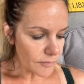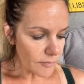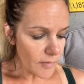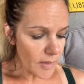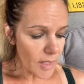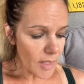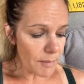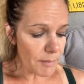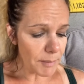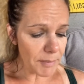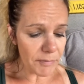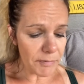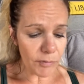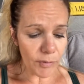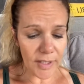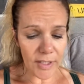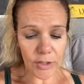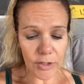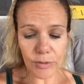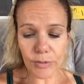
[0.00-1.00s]
but
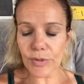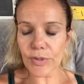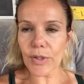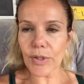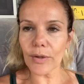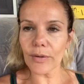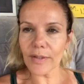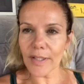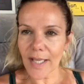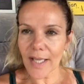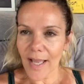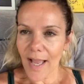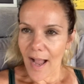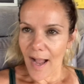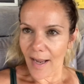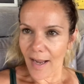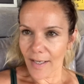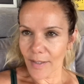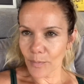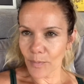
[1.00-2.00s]
before I do so,
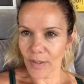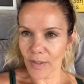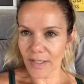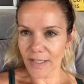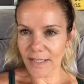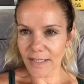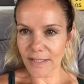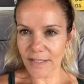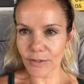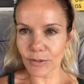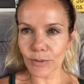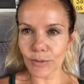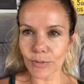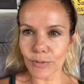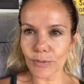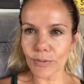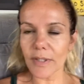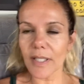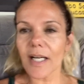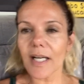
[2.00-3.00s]
I wanted
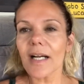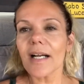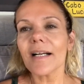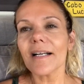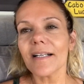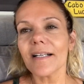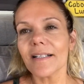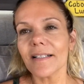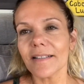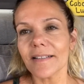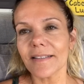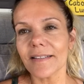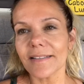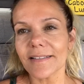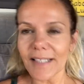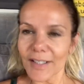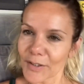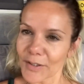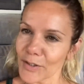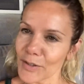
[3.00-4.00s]
to
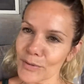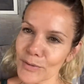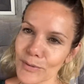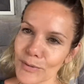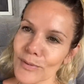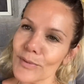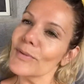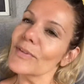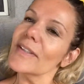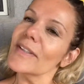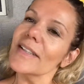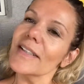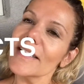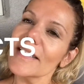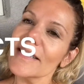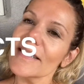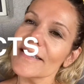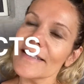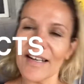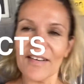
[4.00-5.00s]
tell you
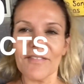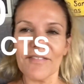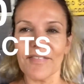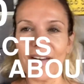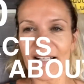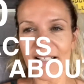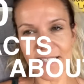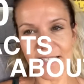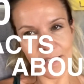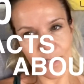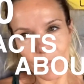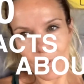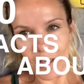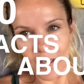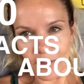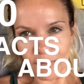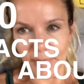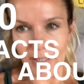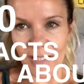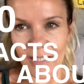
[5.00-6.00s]
10 facts
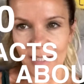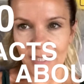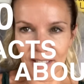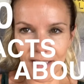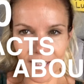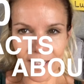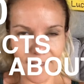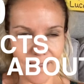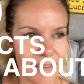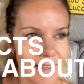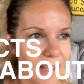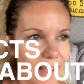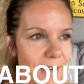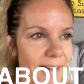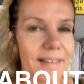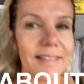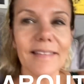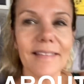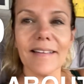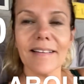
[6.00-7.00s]
about me that
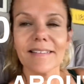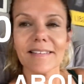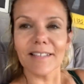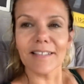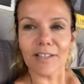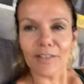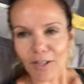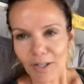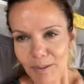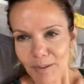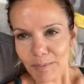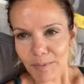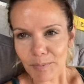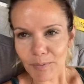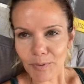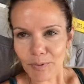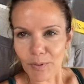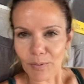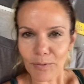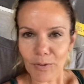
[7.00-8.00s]
I think that a lot of
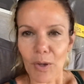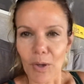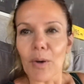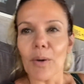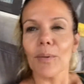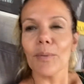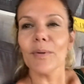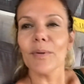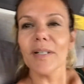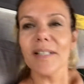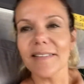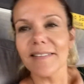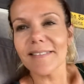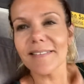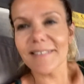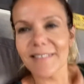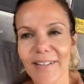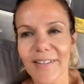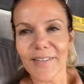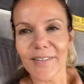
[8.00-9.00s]
people don't know.
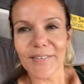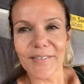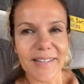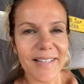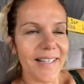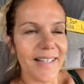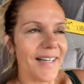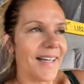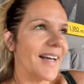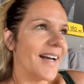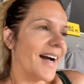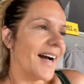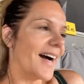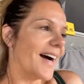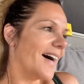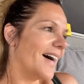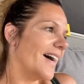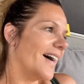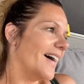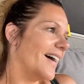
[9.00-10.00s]
So
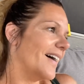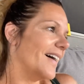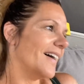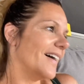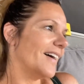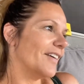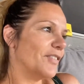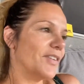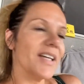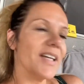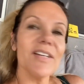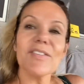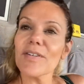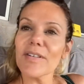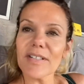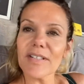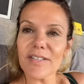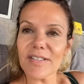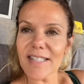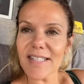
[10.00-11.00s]
if you guys are
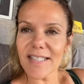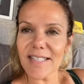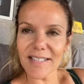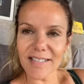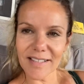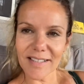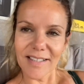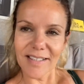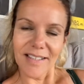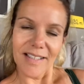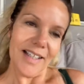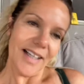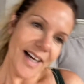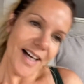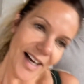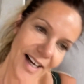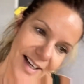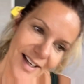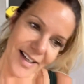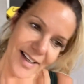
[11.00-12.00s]
interested,
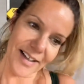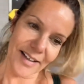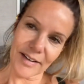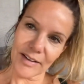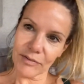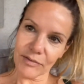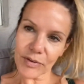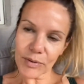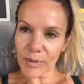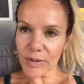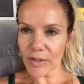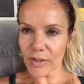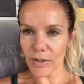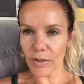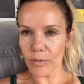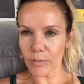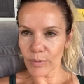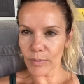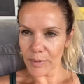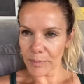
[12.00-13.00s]
if you want to
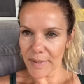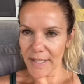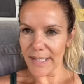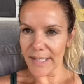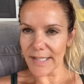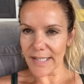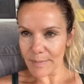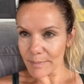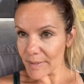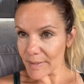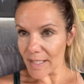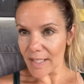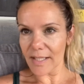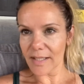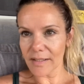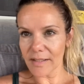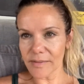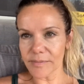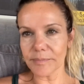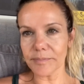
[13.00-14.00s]
know what makes
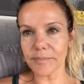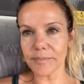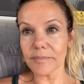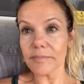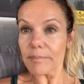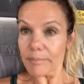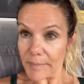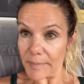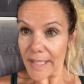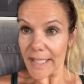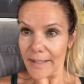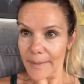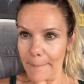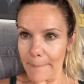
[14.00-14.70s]
me, because